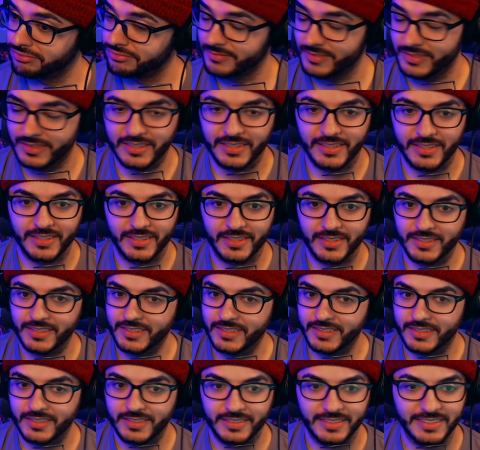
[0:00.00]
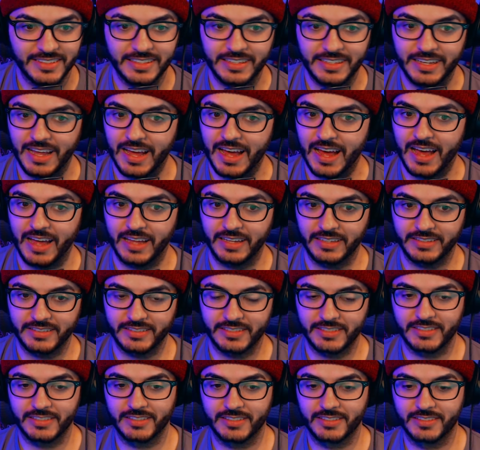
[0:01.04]
you not
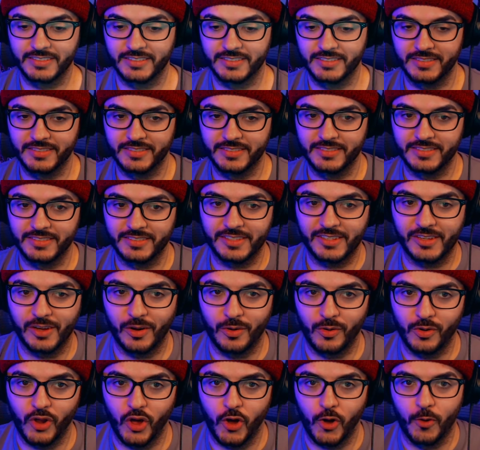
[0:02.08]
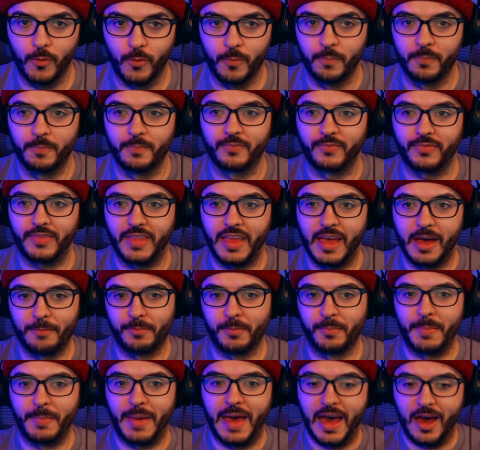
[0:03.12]
going home. Help
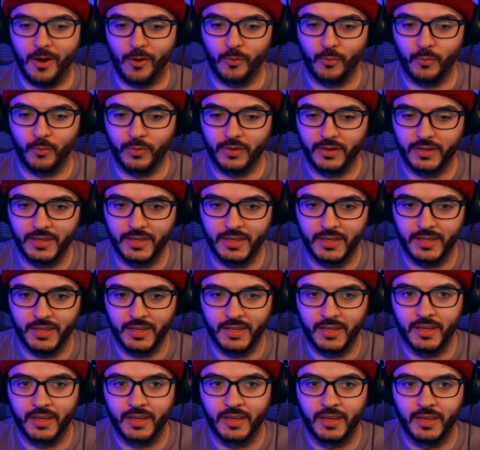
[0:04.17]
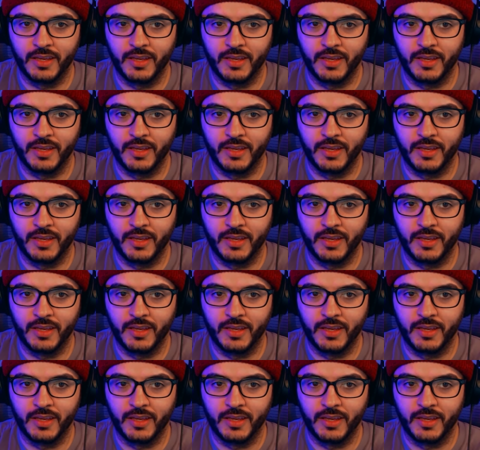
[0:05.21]
him out. I'm getting out of